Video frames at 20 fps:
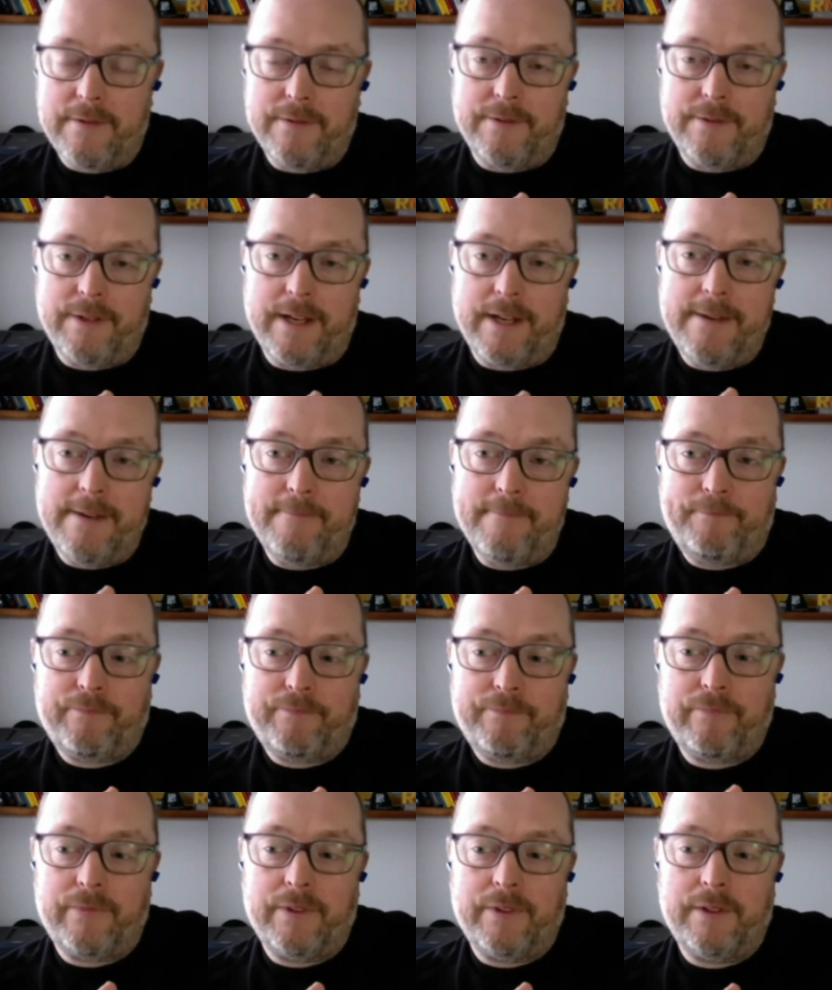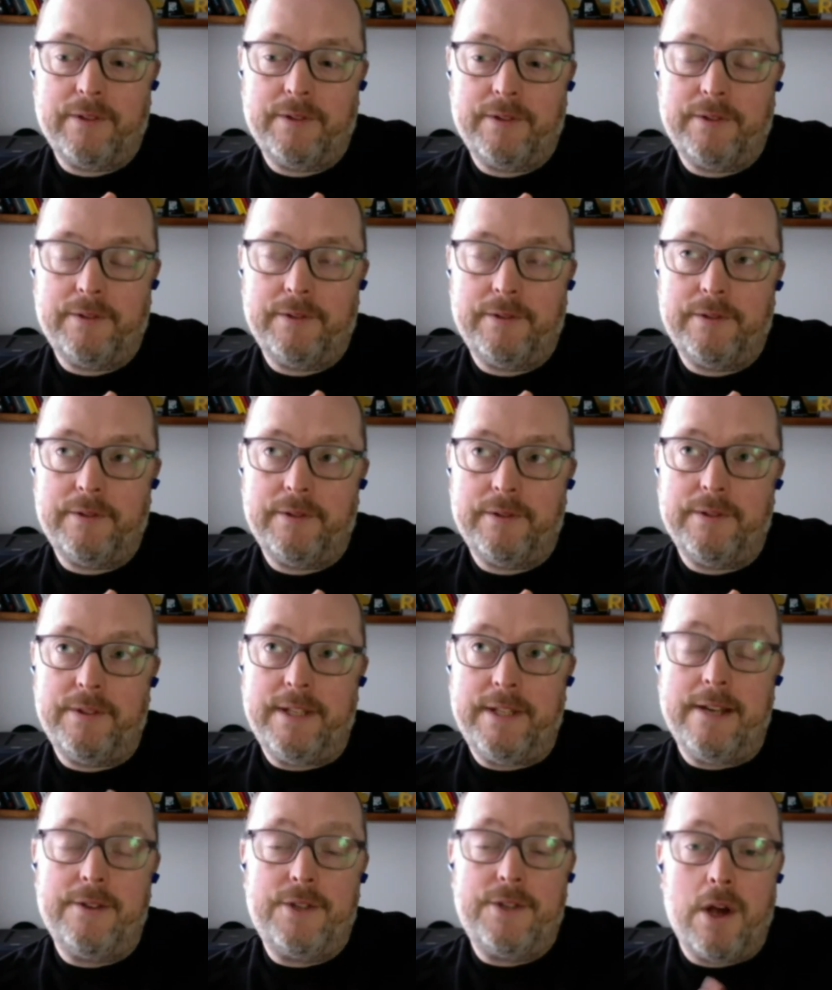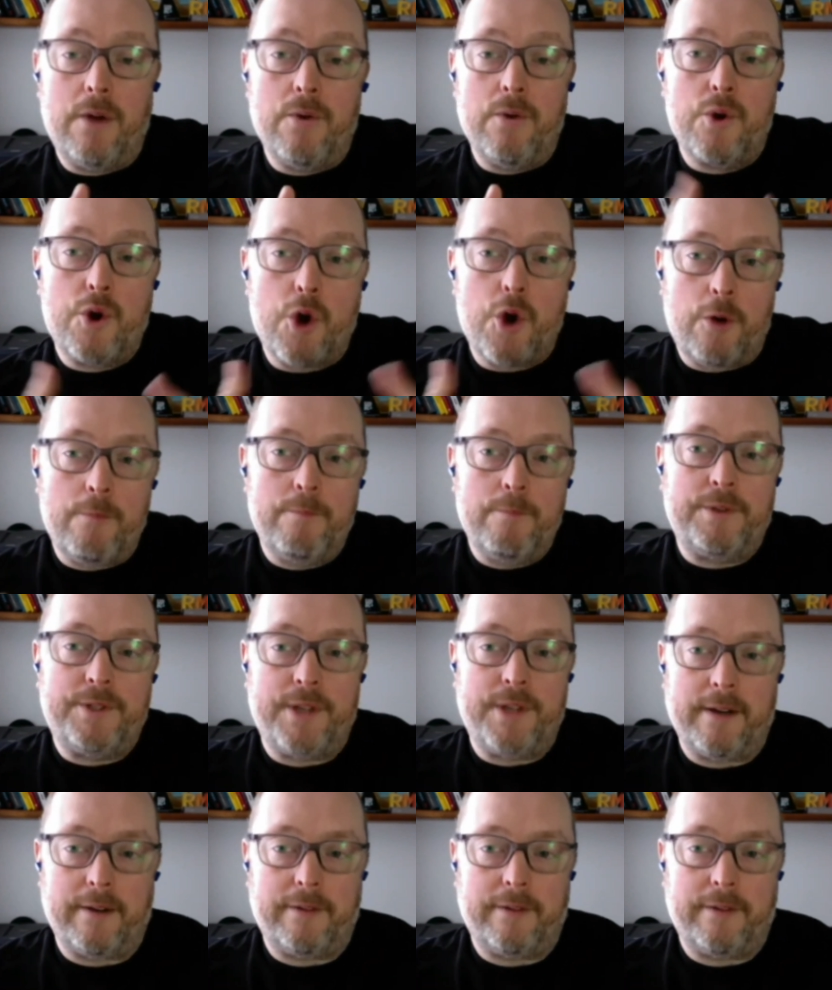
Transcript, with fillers: the internal comm side